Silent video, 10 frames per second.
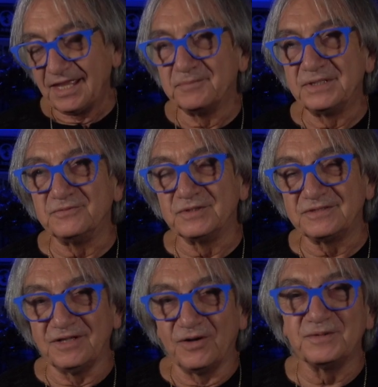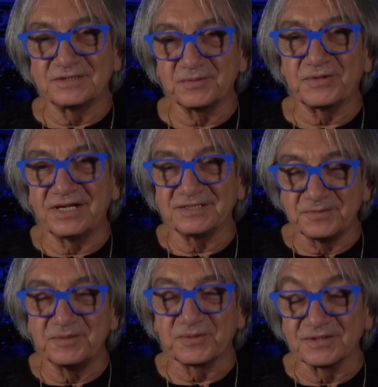But what always surprised
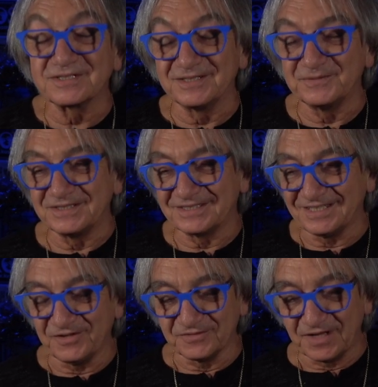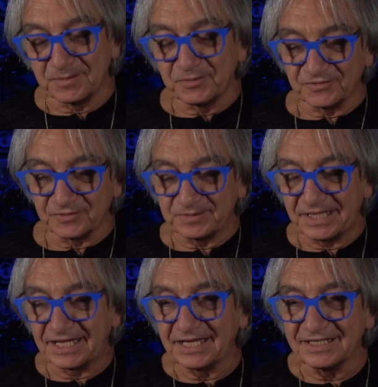me personally was your vibraphone
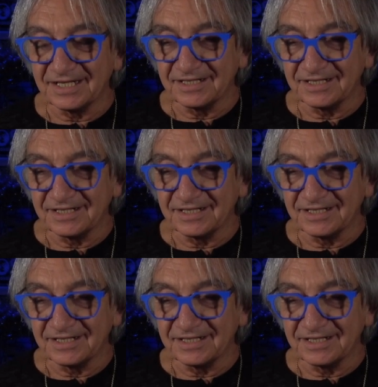playing and,